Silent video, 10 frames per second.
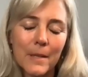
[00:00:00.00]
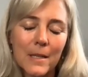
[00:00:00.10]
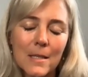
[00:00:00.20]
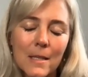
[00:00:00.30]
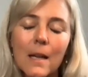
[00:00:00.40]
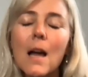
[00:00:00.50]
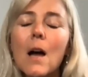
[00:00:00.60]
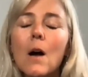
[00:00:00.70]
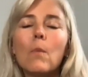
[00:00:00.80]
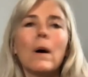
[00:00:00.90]
amazing.
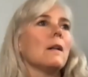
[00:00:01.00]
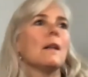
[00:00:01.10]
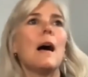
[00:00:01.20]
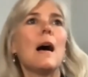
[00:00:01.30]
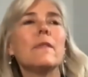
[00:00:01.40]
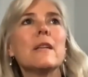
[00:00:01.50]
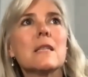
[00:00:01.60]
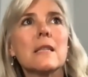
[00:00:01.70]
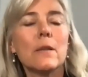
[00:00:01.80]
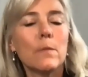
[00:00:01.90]
Well,
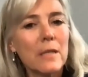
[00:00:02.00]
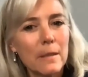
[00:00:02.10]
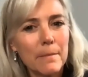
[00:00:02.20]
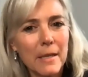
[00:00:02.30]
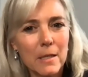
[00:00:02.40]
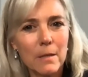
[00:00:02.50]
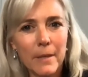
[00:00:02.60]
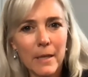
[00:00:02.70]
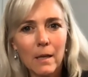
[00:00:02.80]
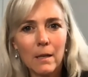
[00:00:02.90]
obviously it wasn't meant to
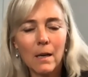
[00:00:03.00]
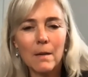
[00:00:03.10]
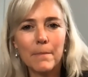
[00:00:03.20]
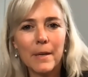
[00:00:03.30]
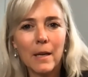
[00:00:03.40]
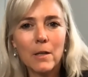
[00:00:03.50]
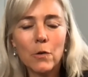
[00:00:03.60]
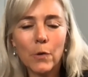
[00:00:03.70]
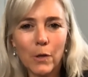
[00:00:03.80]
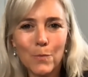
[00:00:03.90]
be. Um, being in
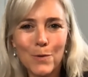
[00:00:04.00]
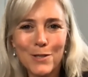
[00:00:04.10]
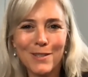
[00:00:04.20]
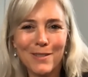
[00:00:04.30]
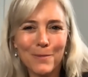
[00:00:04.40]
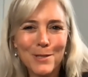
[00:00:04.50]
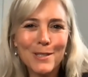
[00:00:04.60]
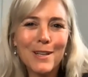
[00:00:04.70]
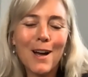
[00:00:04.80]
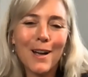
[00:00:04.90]
Tokyo wasn't
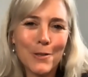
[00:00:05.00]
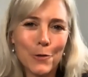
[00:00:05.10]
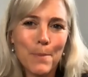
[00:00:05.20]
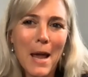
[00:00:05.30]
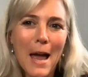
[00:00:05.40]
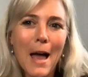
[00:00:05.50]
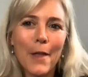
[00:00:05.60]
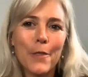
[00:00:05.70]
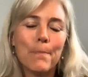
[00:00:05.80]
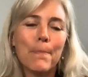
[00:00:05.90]
wasn't on your
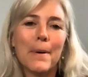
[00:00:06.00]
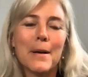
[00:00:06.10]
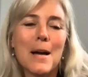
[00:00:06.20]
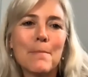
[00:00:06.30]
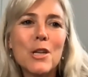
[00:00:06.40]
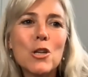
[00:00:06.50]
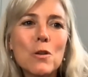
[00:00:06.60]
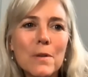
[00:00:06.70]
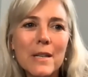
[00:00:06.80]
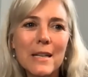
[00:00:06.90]
path. But I'm
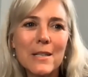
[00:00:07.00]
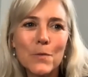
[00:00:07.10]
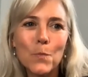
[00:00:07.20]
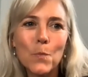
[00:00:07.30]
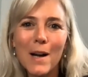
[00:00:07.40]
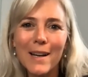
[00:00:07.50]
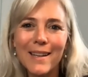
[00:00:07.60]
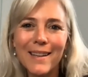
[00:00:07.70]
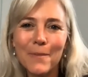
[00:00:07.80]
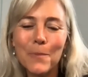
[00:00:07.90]
curious what
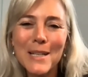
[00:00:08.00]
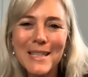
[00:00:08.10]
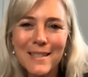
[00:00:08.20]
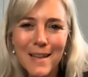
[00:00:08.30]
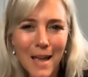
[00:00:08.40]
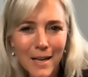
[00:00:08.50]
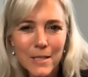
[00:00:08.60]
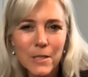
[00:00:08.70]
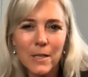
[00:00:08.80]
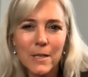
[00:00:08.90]
what's
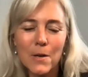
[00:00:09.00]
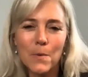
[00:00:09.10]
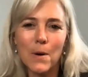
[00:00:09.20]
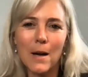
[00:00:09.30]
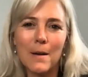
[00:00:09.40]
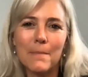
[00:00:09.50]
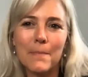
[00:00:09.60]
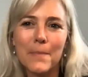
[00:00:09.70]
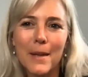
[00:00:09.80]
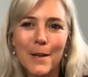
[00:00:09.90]
next. I know um,